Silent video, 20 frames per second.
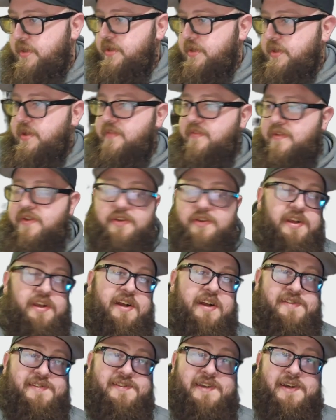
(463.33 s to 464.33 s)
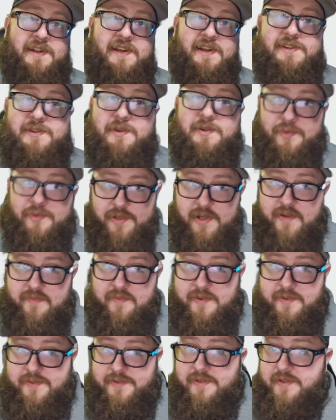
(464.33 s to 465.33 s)
And then you got Sun X
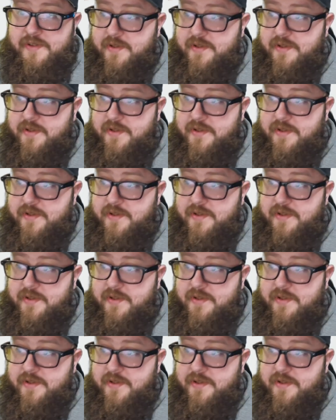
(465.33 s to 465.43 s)
screwdrivers.